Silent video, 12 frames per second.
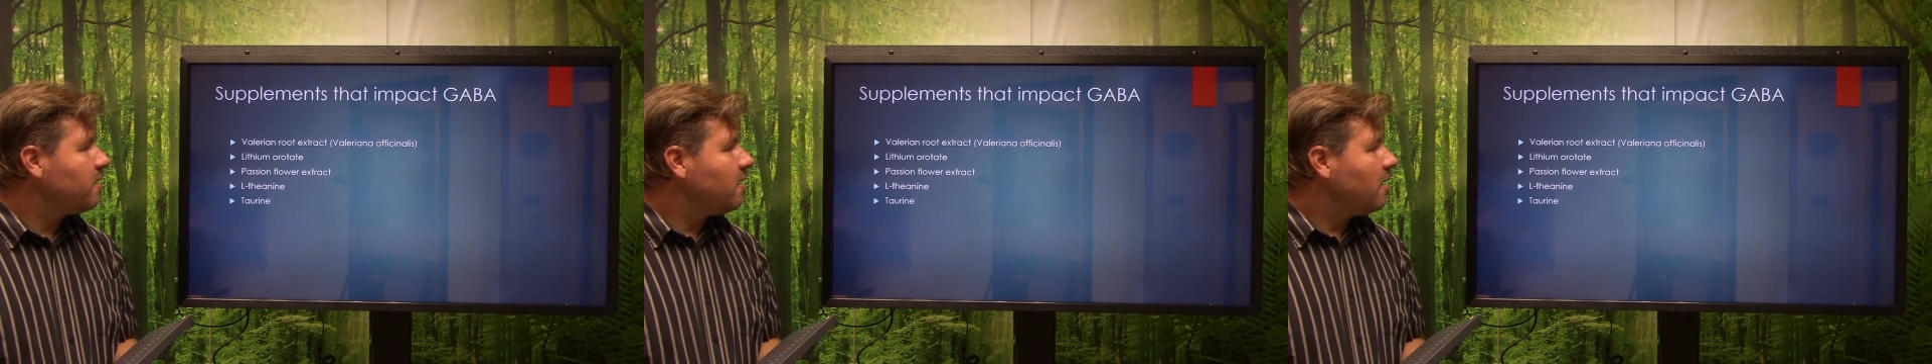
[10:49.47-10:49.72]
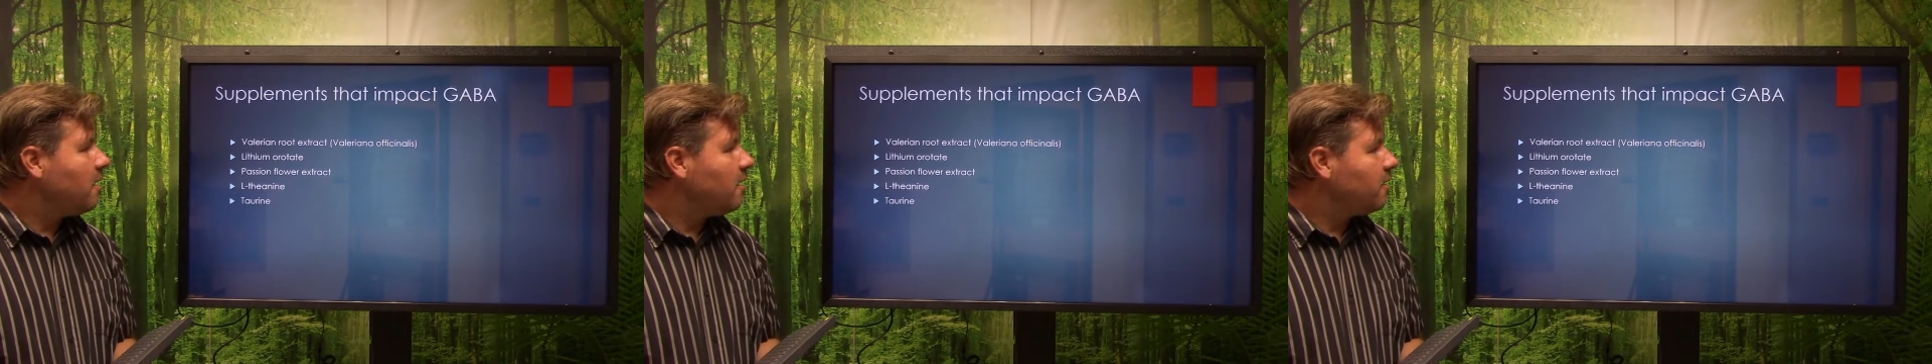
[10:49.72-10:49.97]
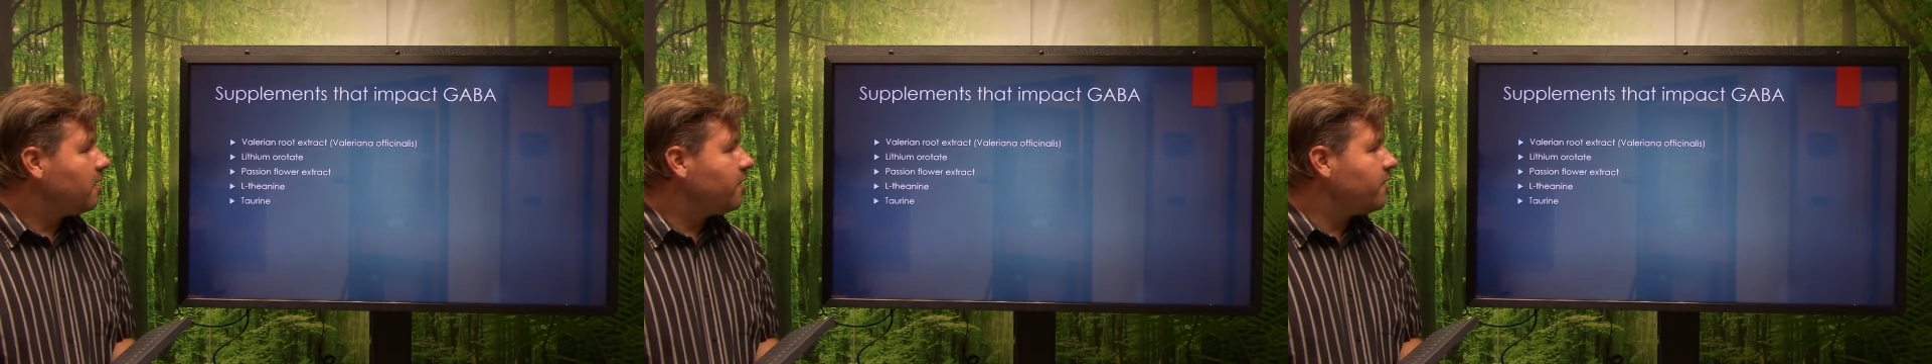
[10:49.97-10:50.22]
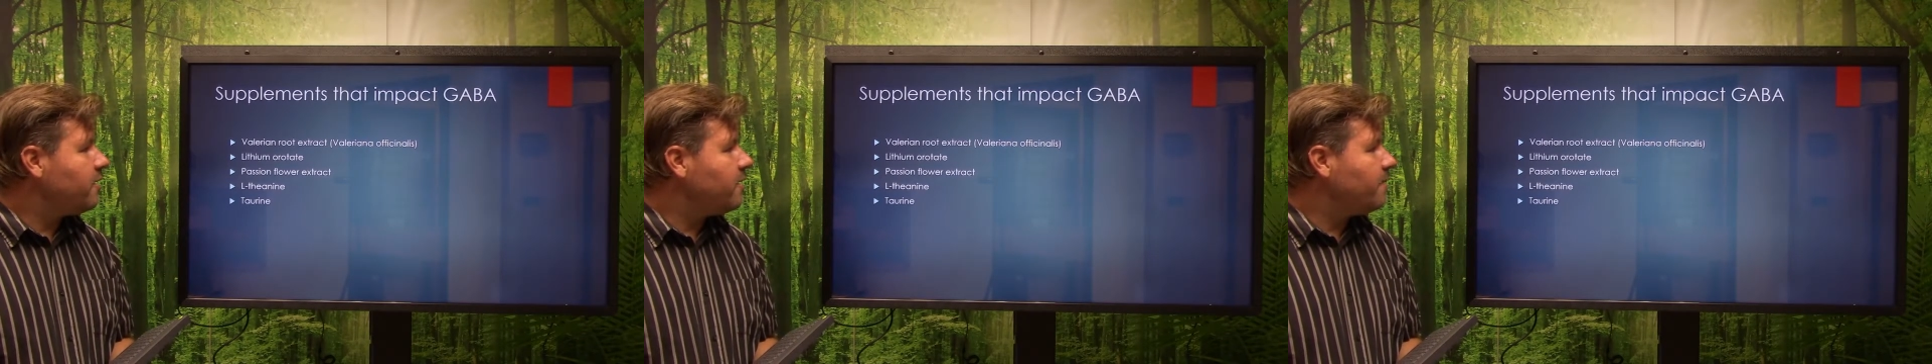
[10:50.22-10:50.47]

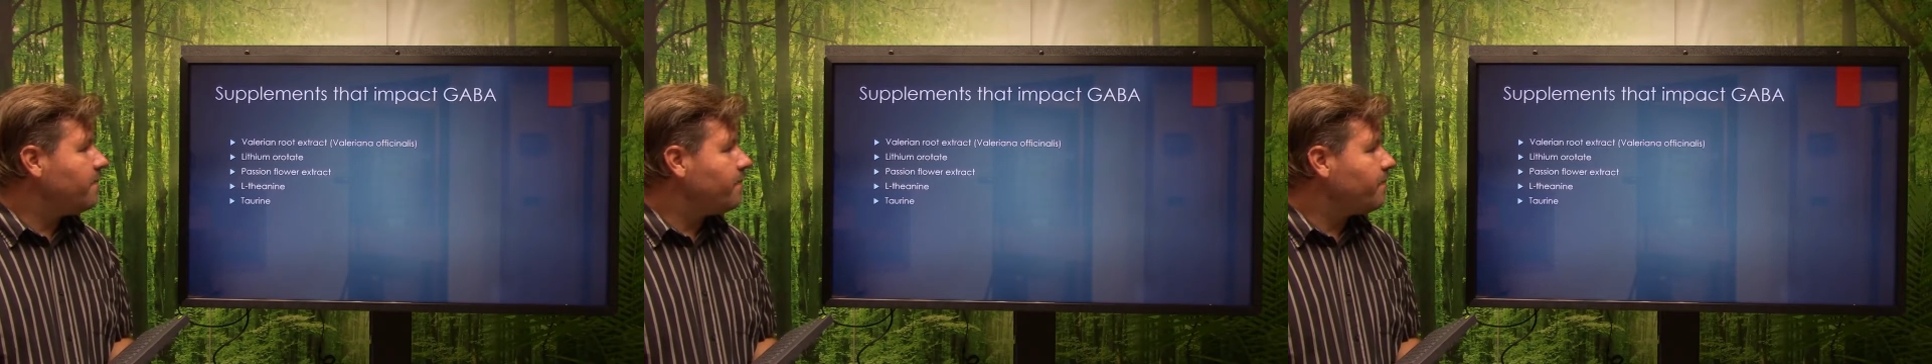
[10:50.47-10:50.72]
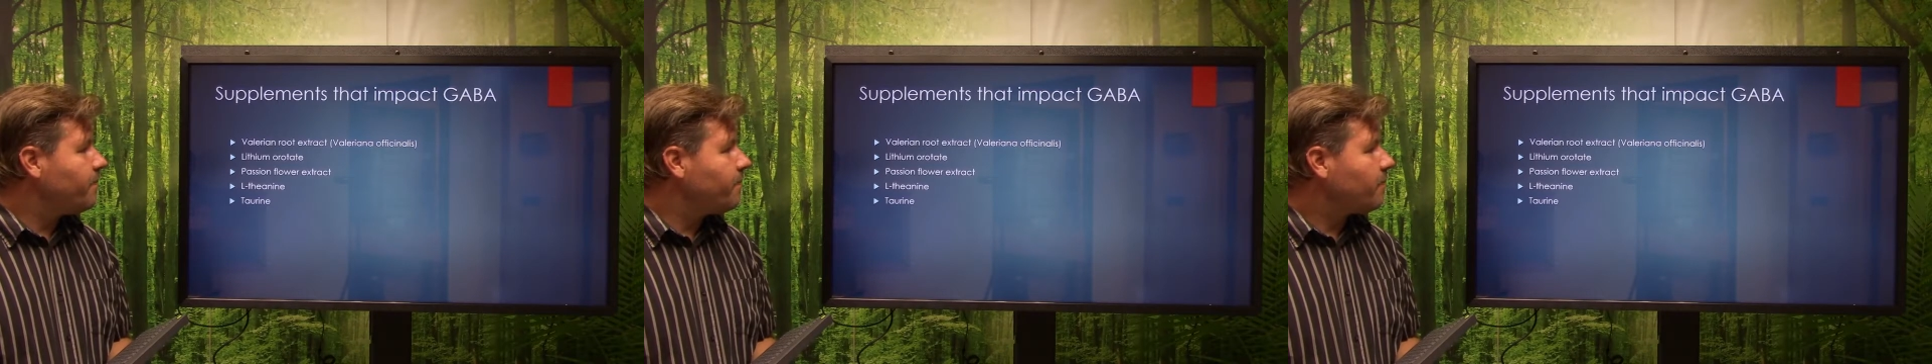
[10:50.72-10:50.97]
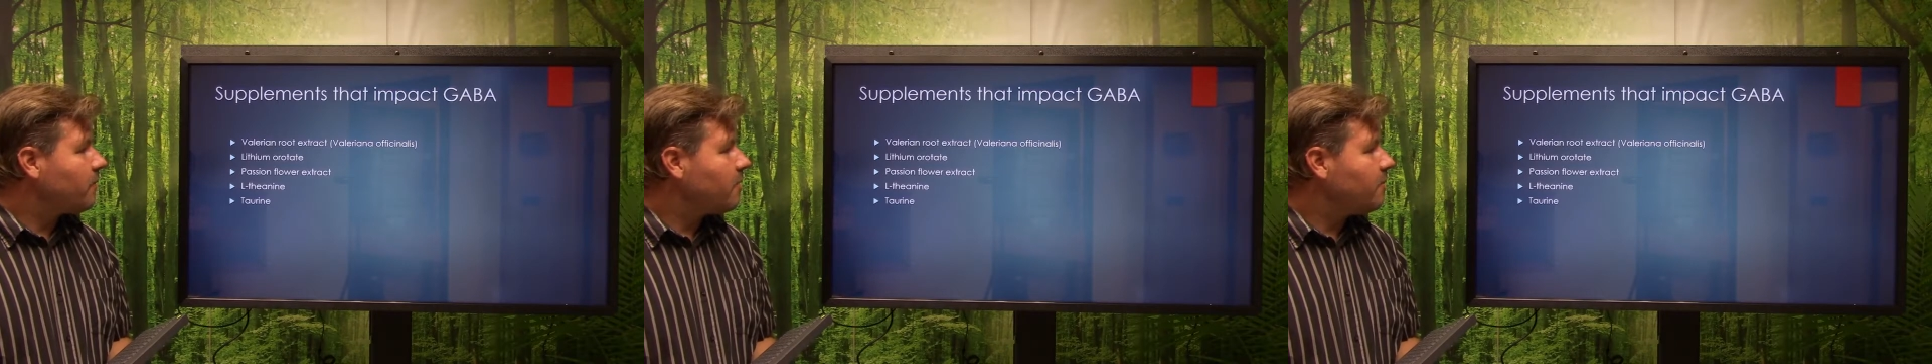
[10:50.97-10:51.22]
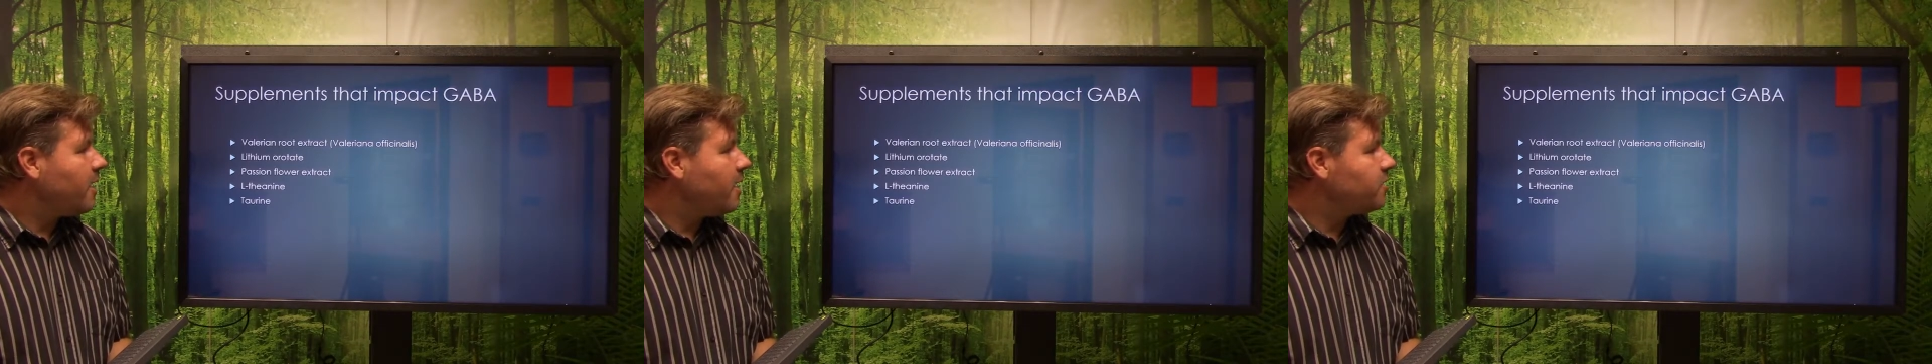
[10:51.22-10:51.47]
lithium,
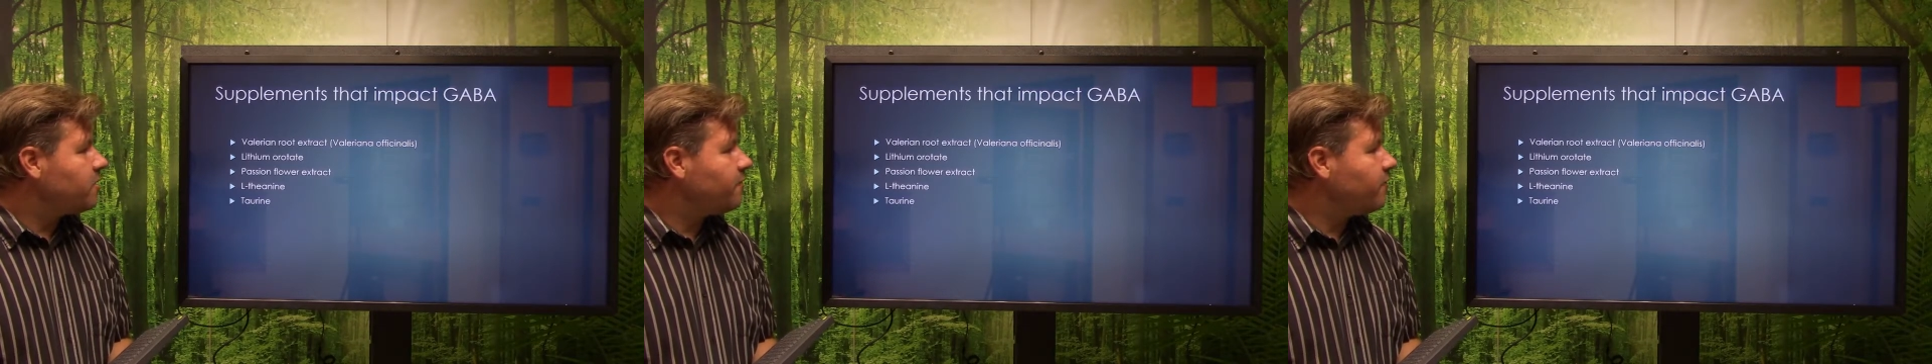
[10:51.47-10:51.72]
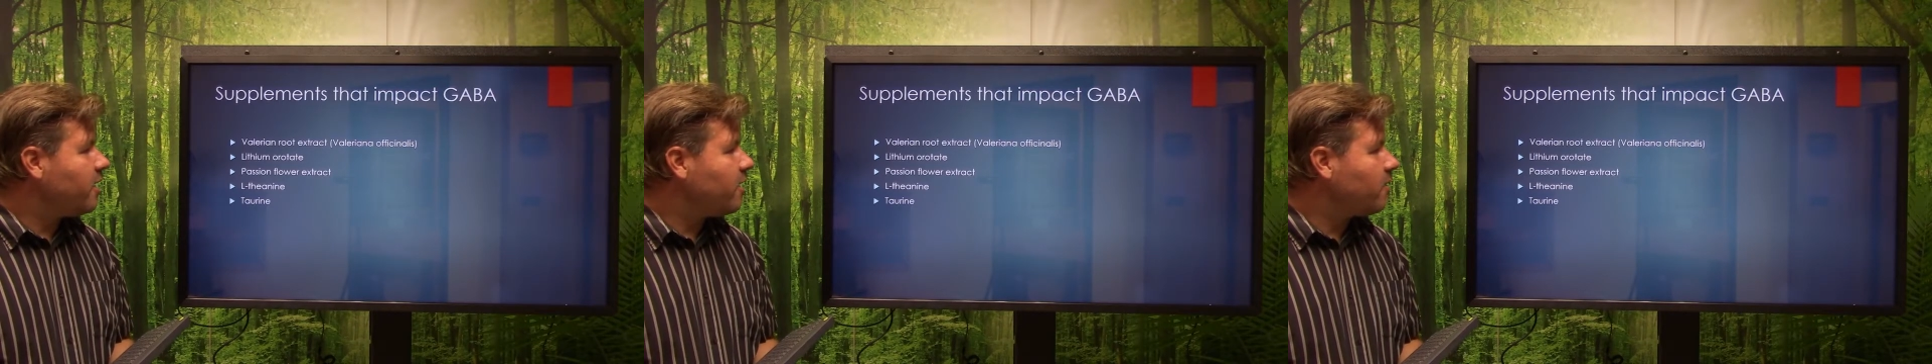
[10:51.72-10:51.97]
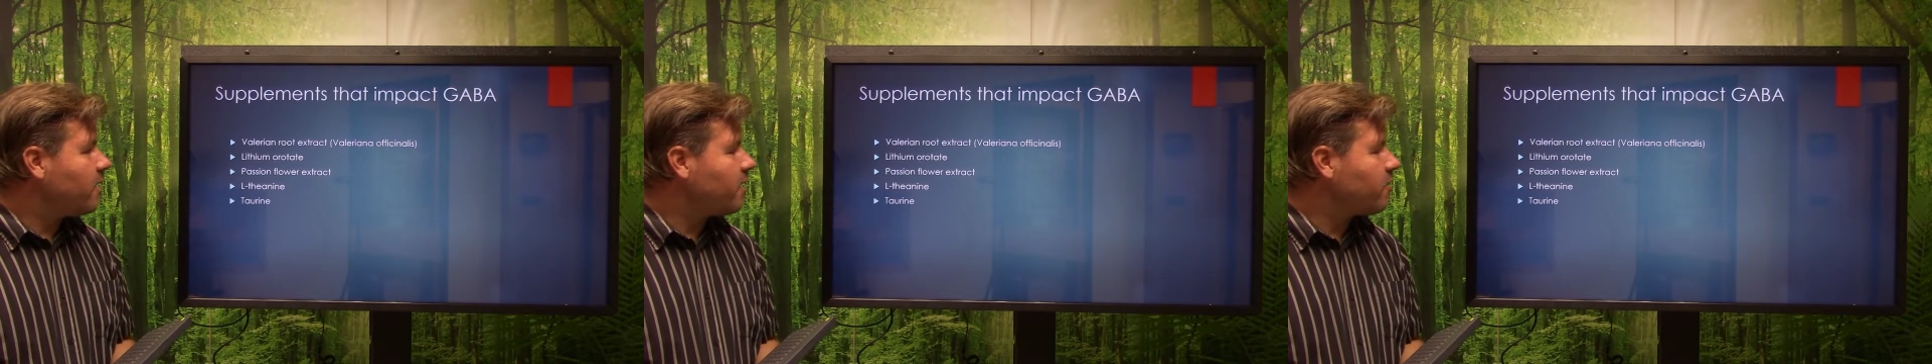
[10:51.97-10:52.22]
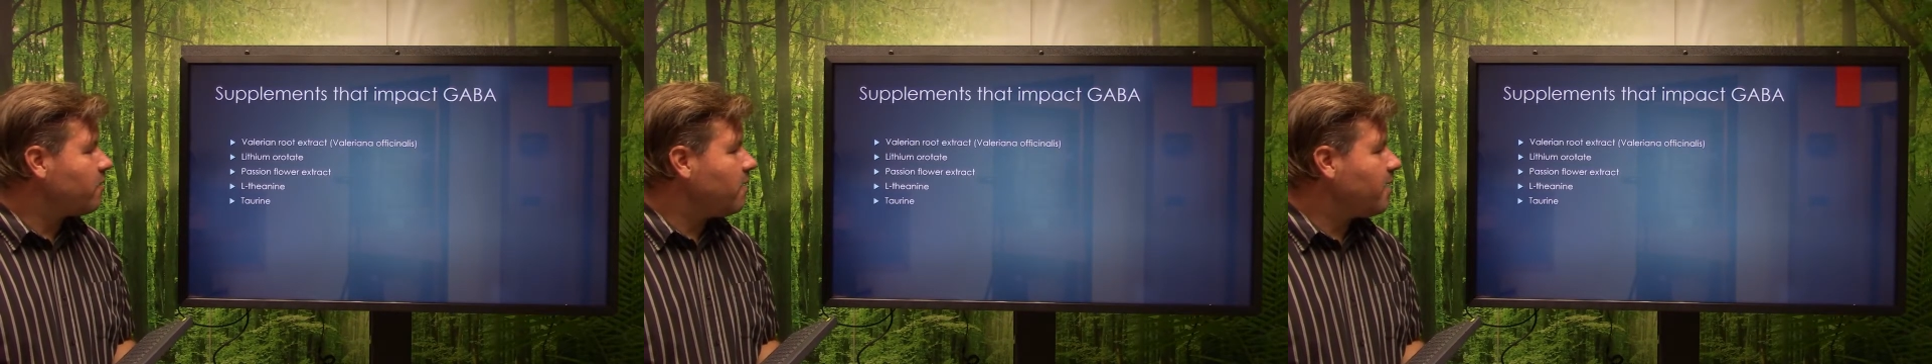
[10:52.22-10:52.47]
passion flower
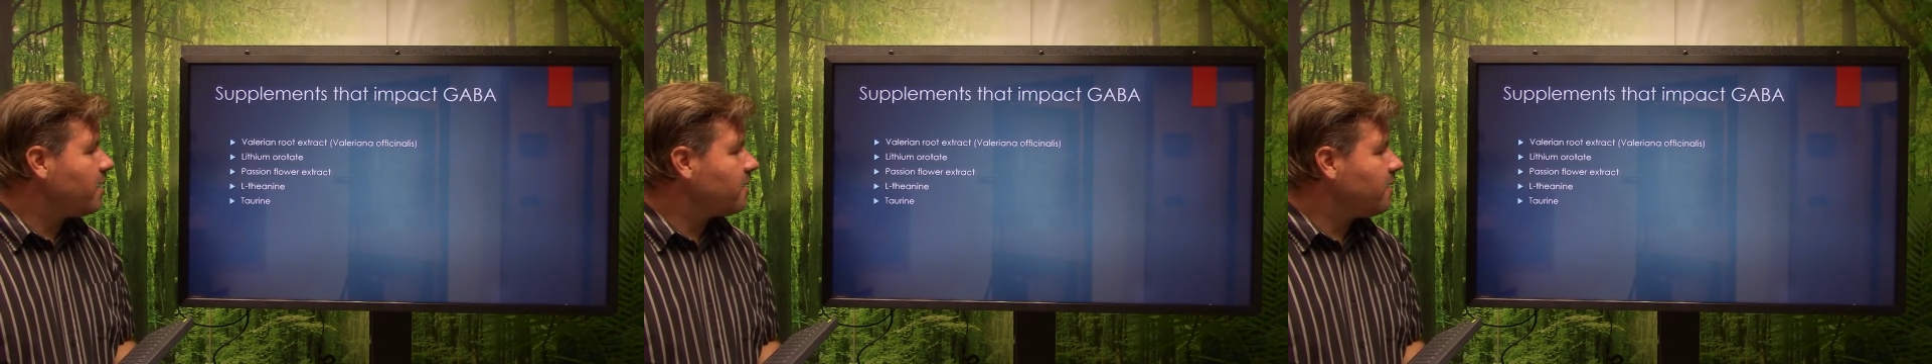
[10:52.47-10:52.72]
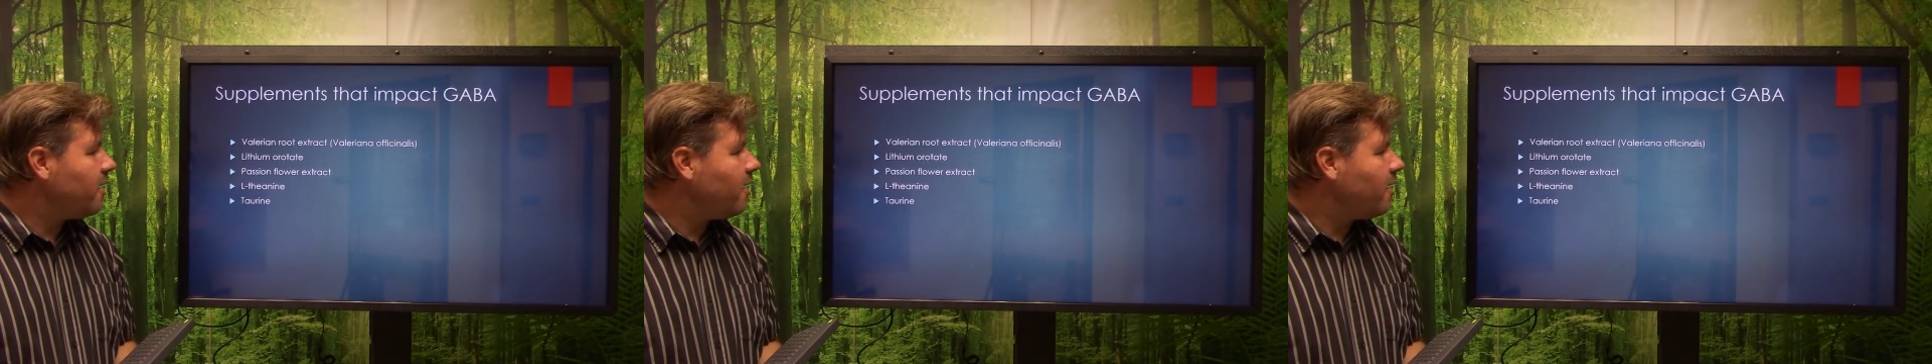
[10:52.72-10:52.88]
extract,